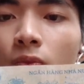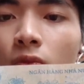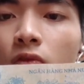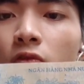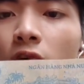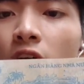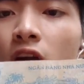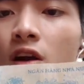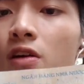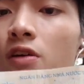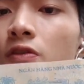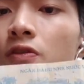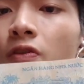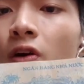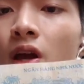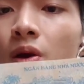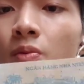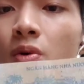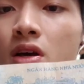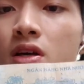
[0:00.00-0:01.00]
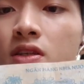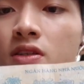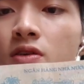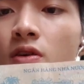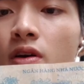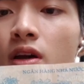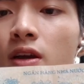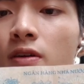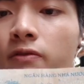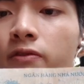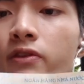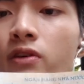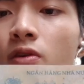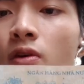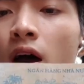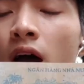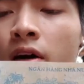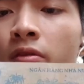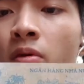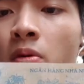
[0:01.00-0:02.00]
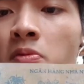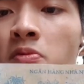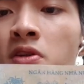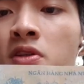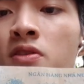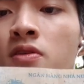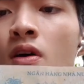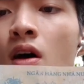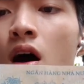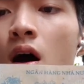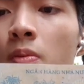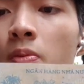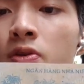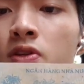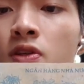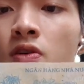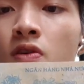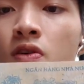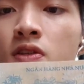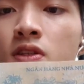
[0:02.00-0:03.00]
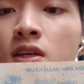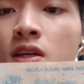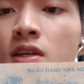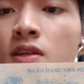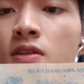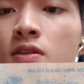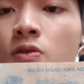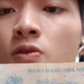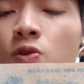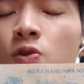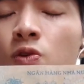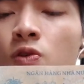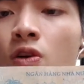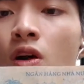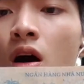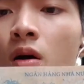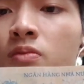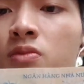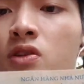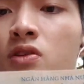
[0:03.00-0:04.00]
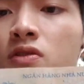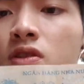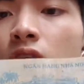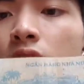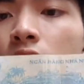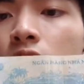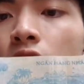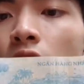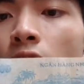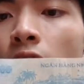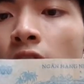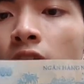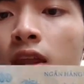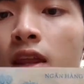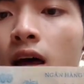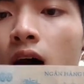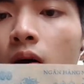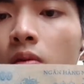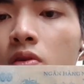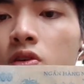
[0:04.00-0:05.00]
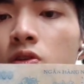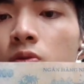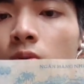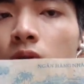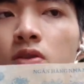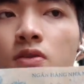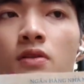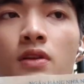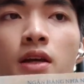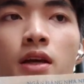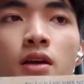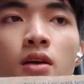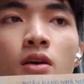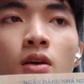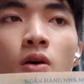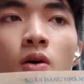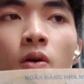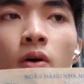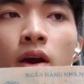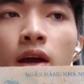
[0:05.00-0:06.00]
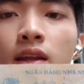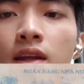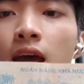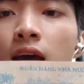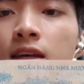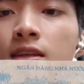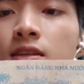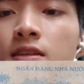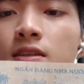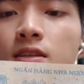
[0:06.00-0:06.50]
Very famous. So if you have only opportunities, you should come to Central Vietnam, especially Hoi An and Sen